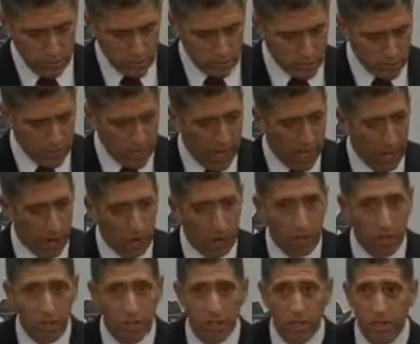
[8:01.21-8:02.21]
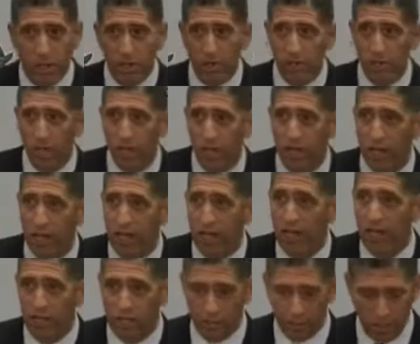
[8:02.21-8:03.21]
Now, you know, I was talking
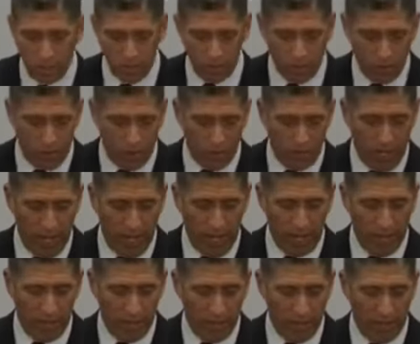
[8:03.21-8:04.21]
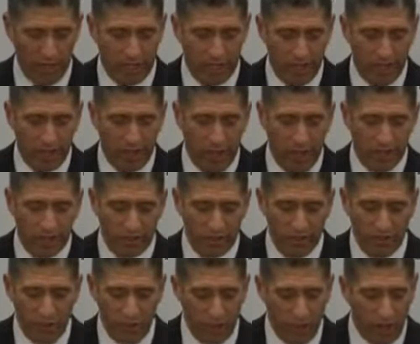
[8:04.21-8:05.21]
to Coach Martin. We had a we had a tough loss in
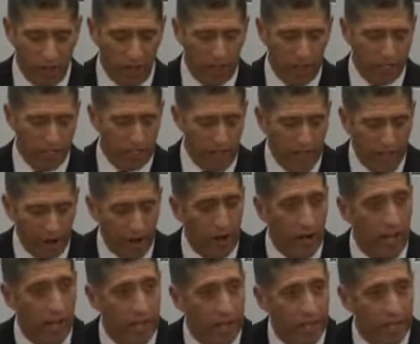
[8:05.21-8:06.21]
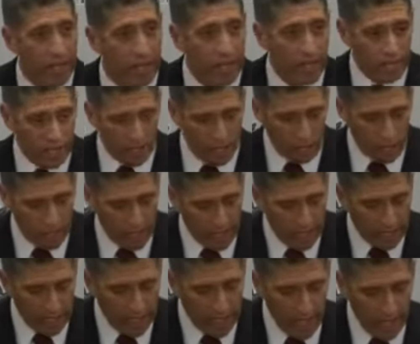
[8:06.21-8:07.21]
football on Saturday,
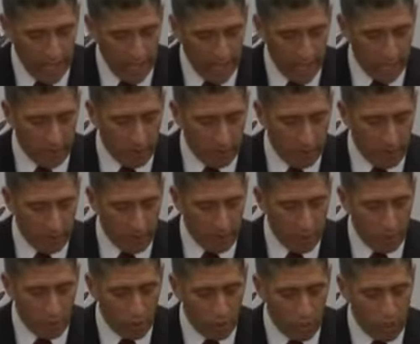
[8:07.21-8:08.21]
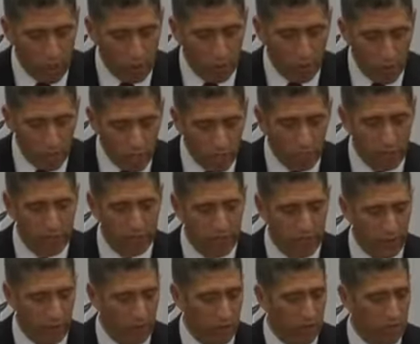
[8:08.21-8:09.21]
okay. Um, but we will be
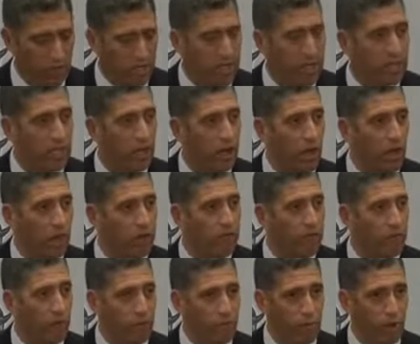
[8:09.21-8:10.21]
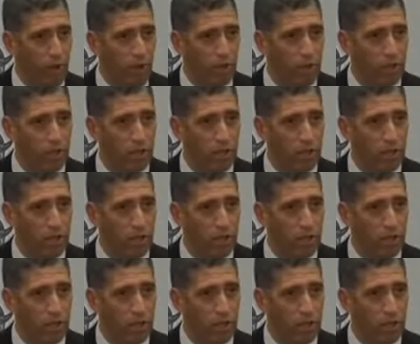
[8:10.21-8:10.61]
focusing on football,